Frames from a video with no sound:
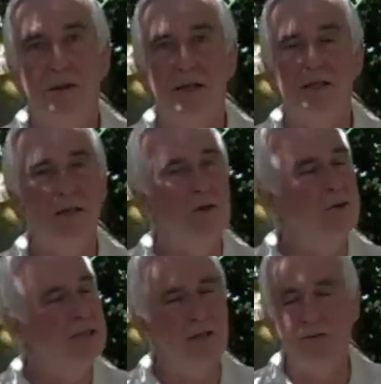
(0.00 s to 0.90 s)
There's no
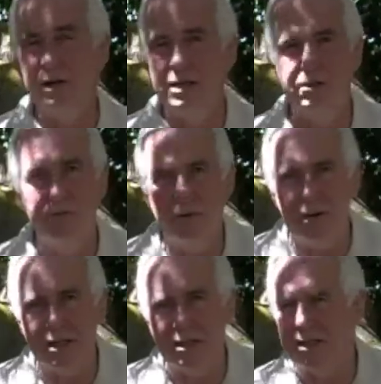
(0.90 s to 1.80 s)
reason to raise your
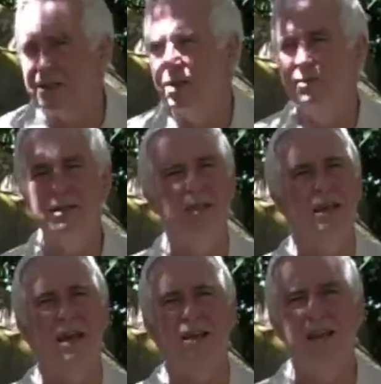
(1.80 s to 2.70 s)
voice. There's no reason to
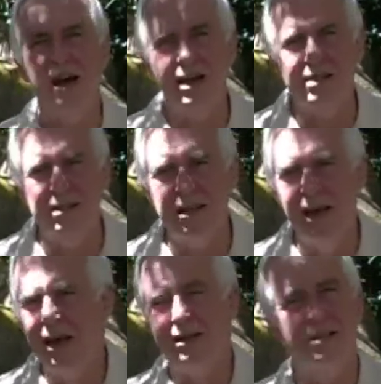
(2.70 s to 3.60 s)
get nasty.
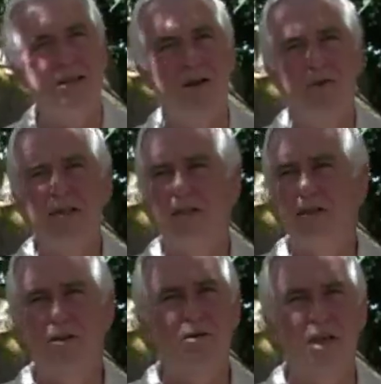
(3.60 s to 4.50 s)
There's no reason
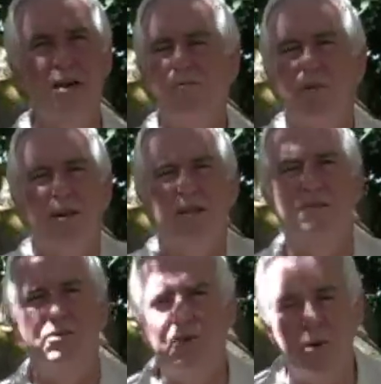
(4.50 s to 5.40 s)
to use implements
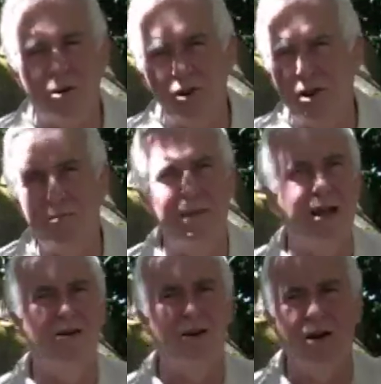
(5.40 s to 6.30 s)
of torture,
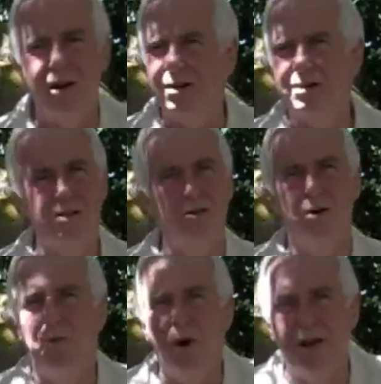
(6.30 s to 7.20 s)
metal collars
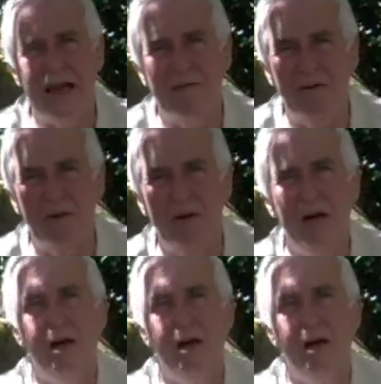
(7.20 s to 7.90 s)
or what have you.